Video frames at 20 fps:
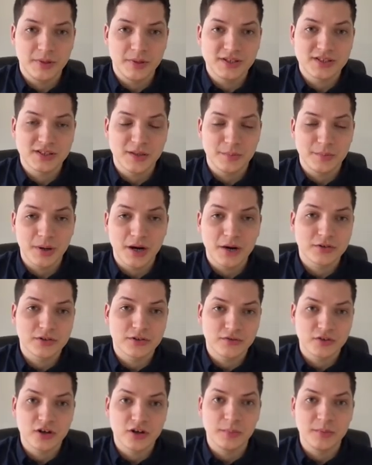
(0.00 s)
basically
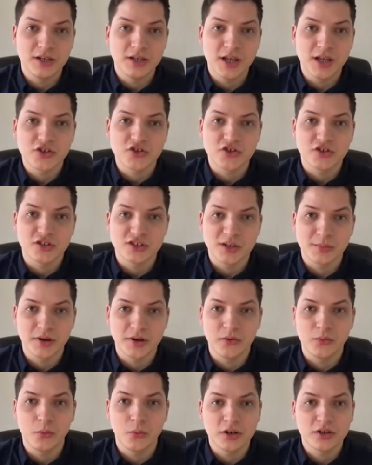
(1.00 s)
powered recommendations
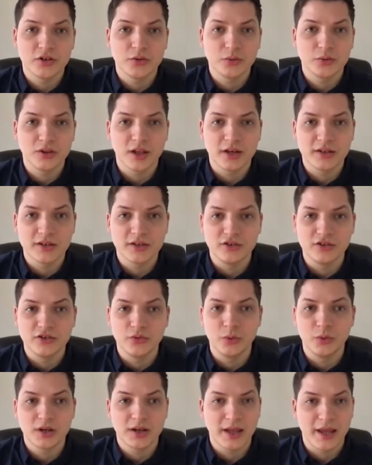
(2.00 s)
about what you would like to do,
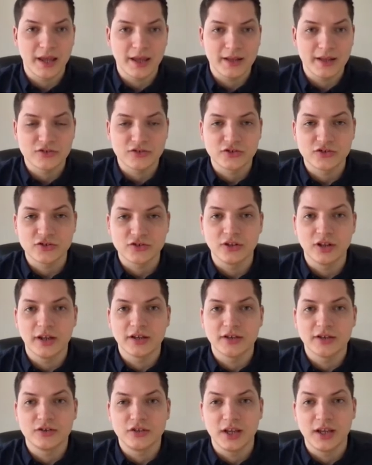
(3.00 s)
what answers you'd
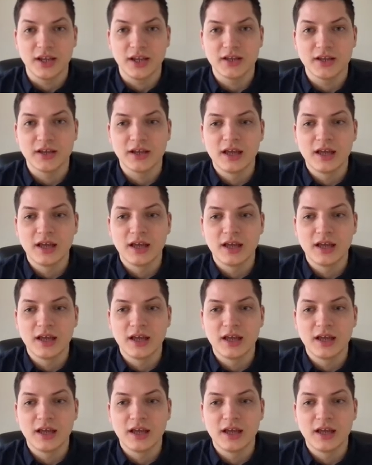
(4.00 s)
like to take.